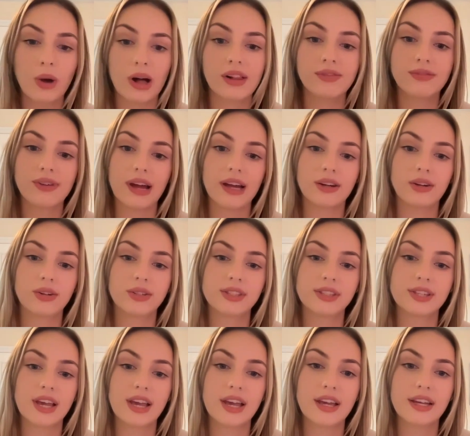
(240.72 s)
welfare
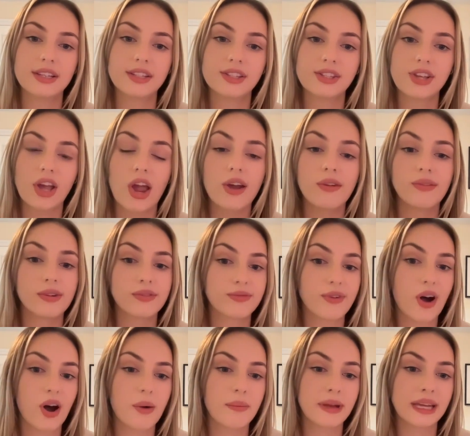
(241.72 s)
concerns over
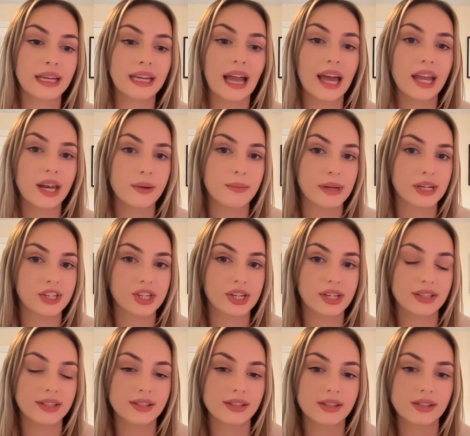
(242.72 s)
farming and
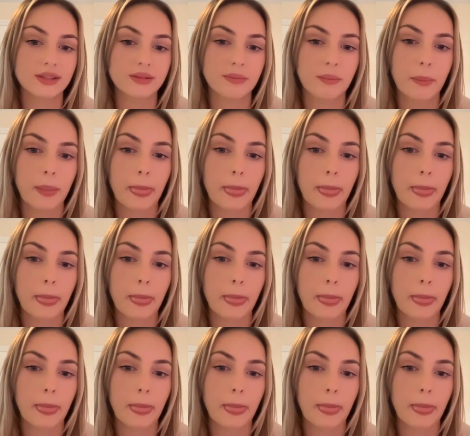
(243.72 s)
emissions.